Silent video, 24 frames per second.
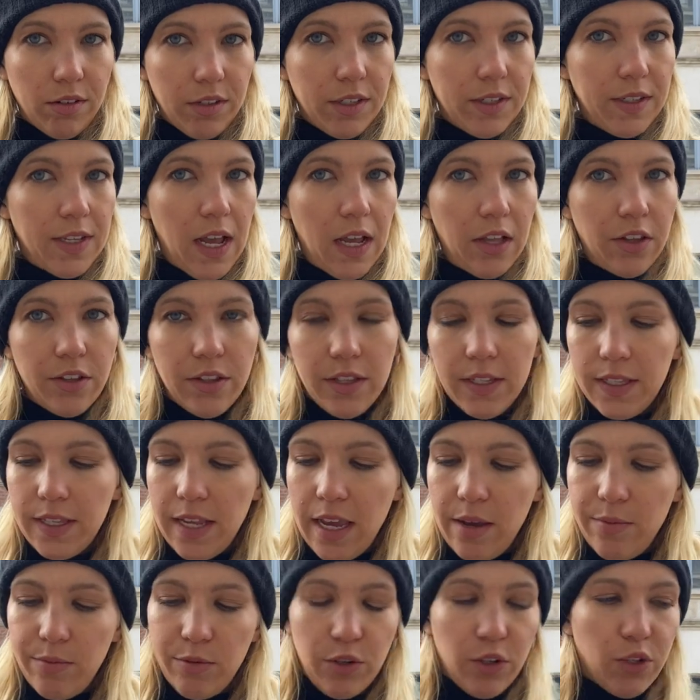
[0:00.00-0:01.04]
Exactly the
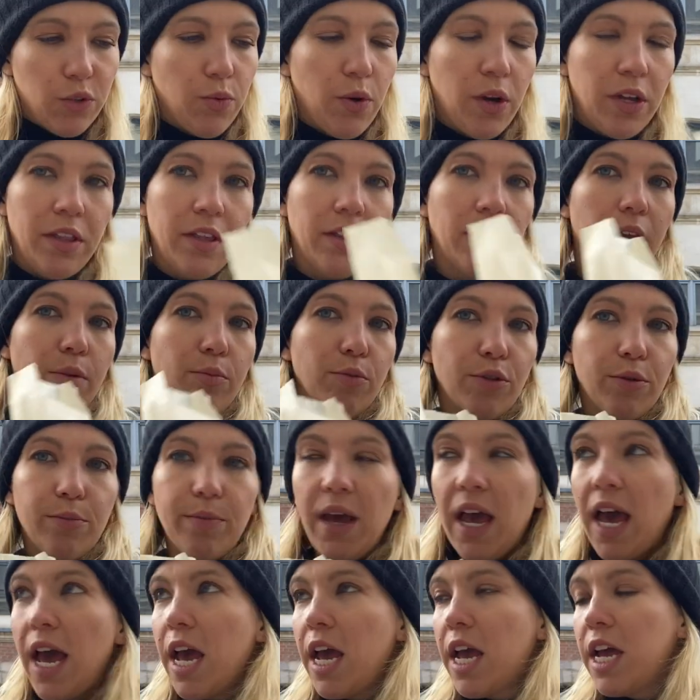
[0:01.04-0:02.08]
same, which is why they label the
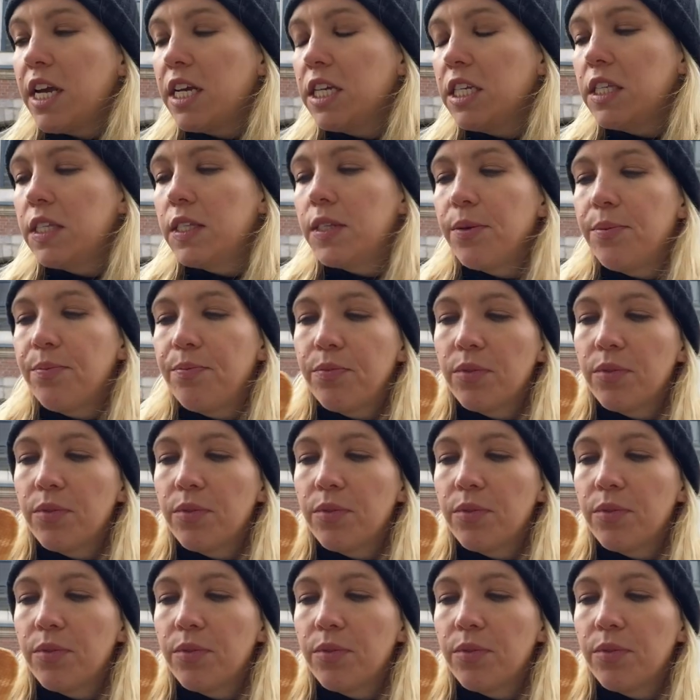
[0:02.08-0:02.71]
bags.